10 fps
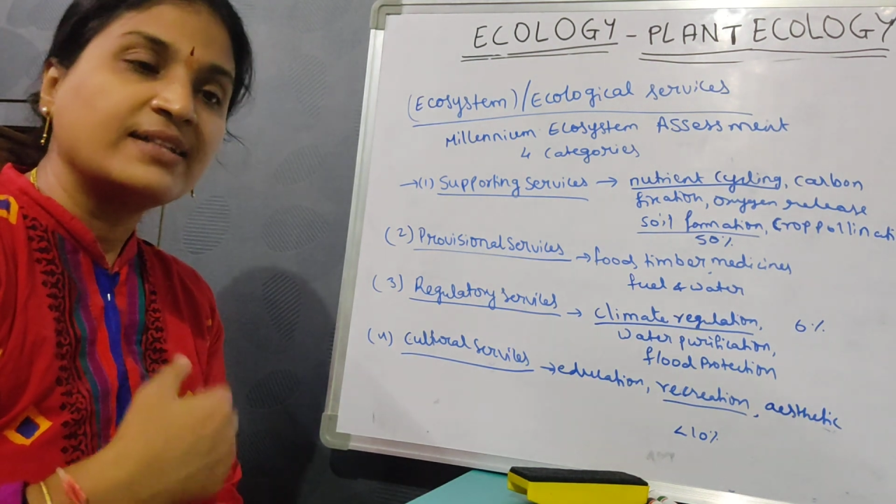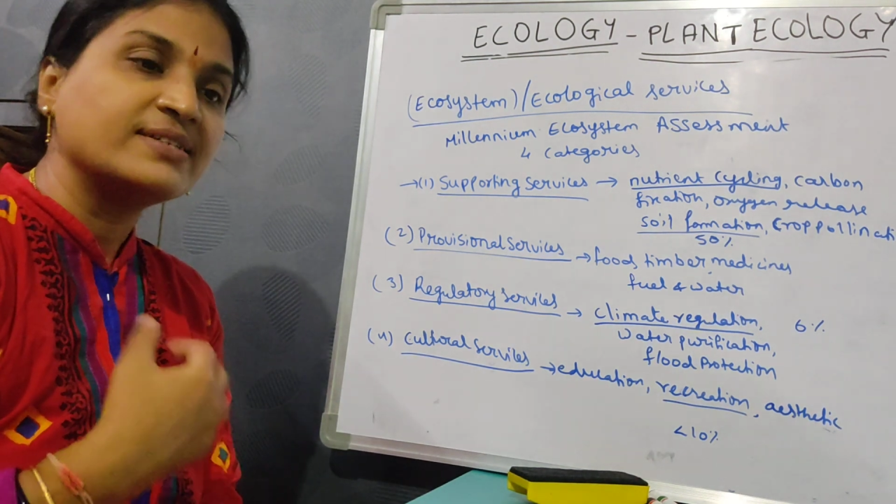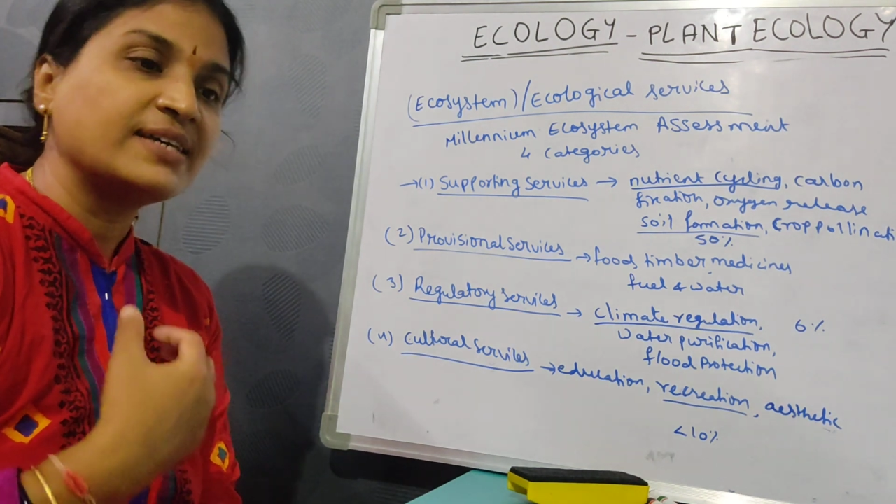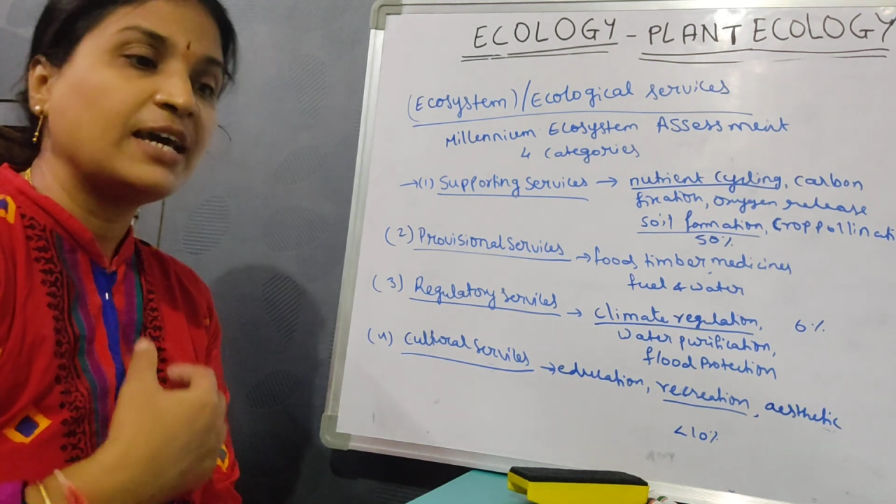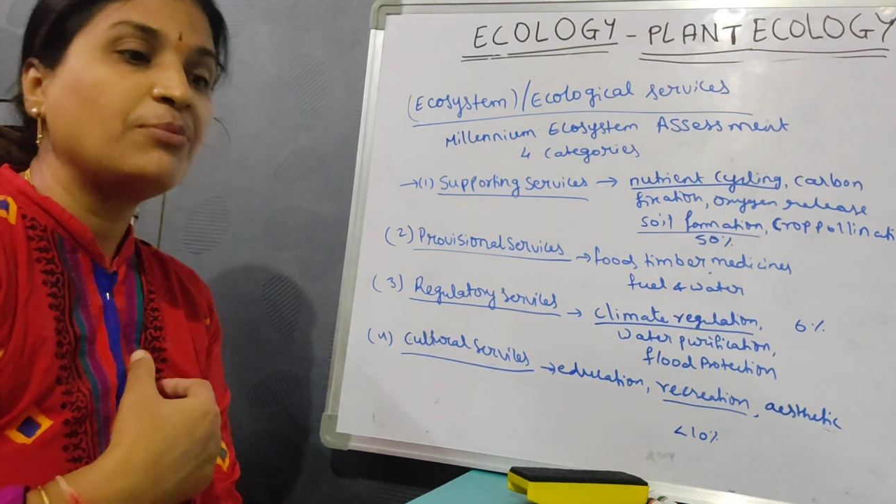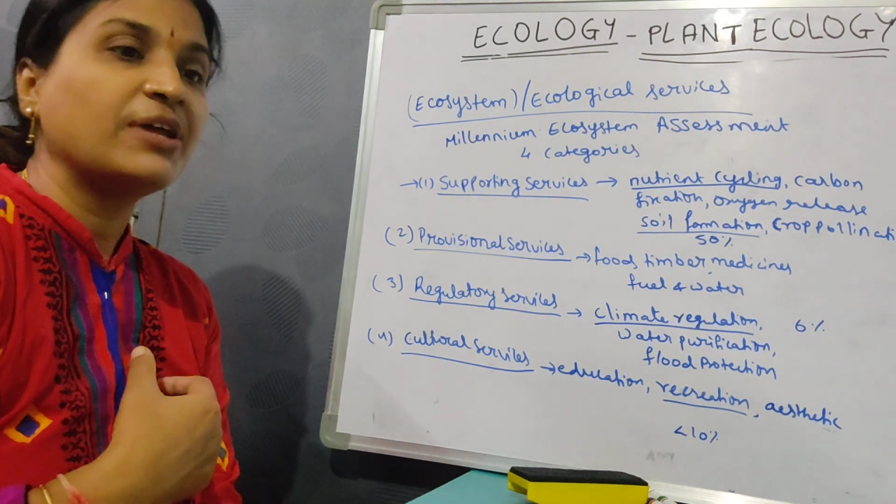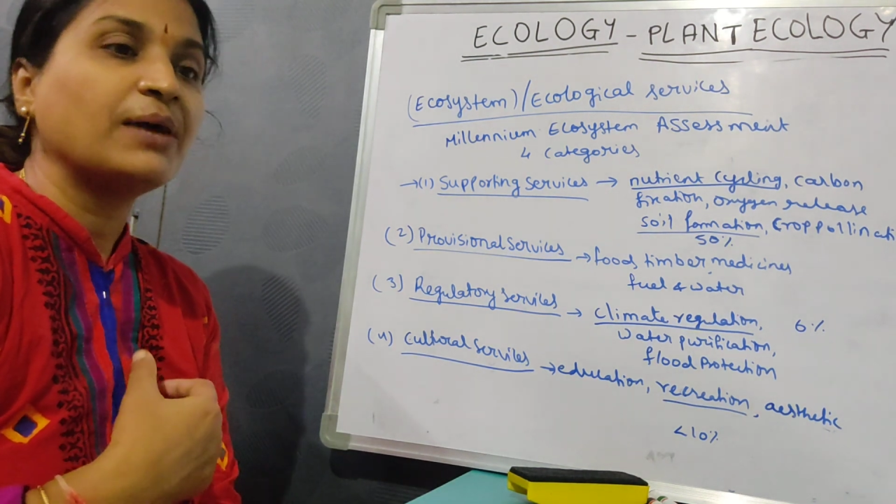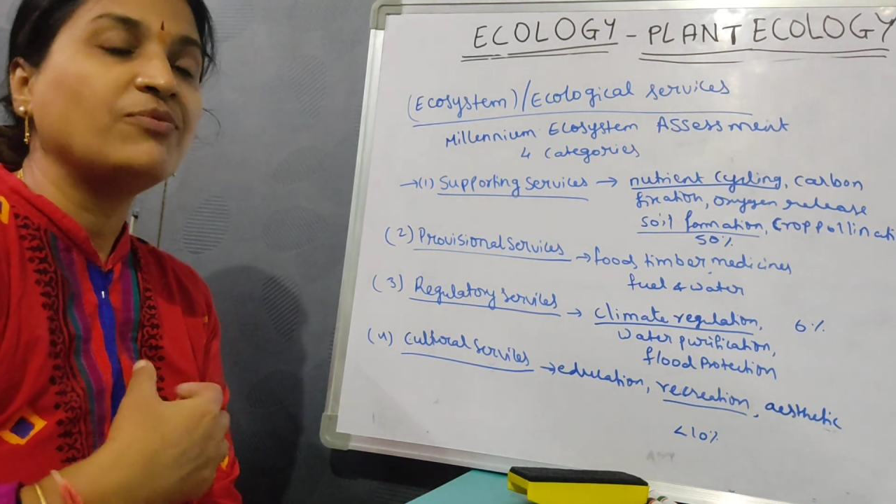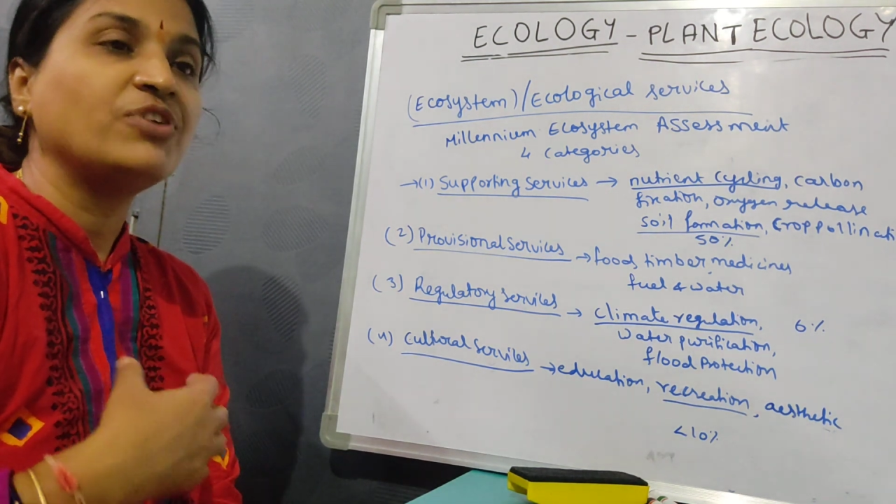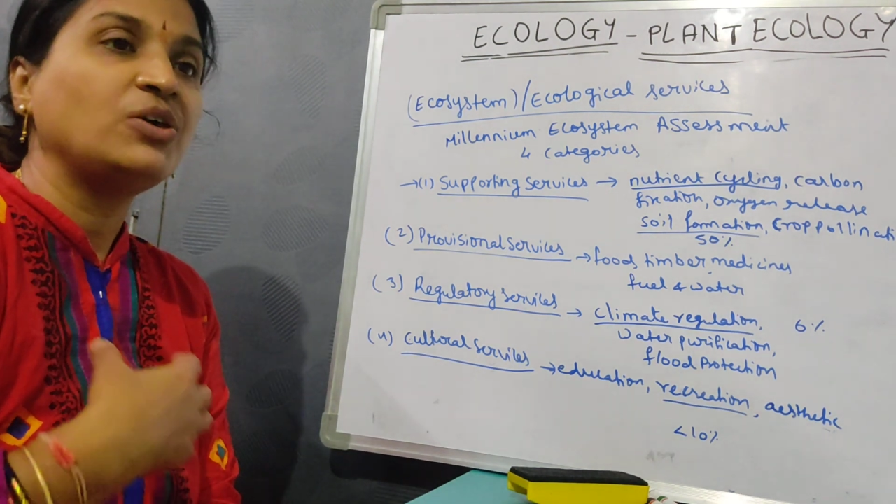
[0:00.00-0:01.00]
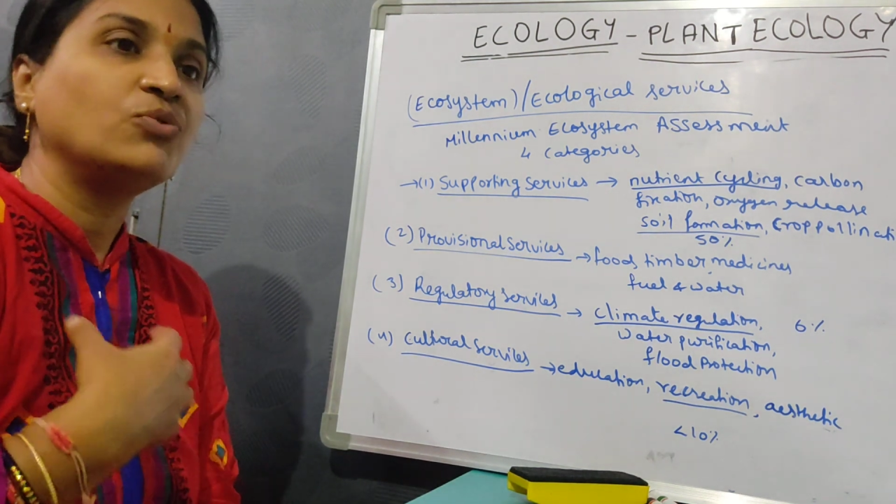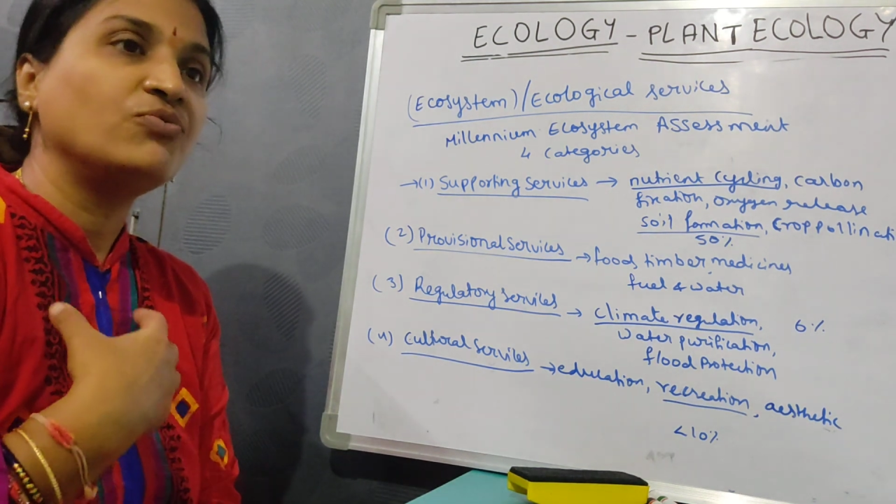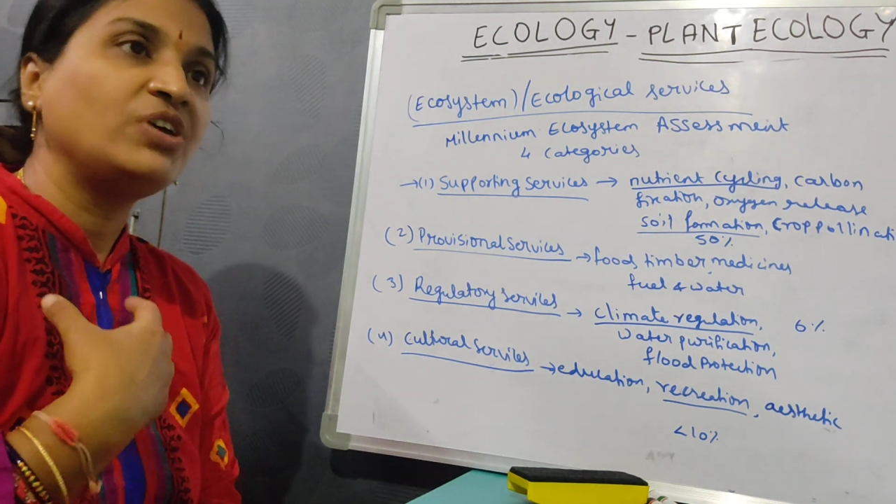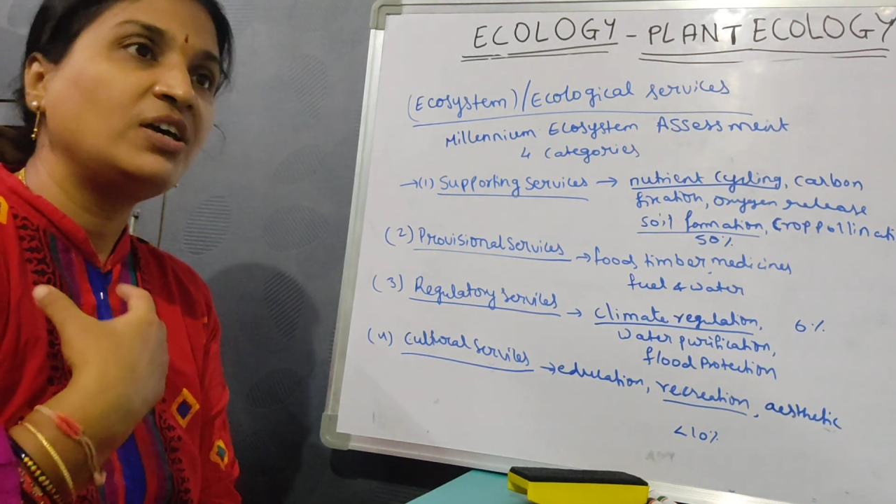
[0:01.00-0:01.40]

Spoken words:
At the same time, we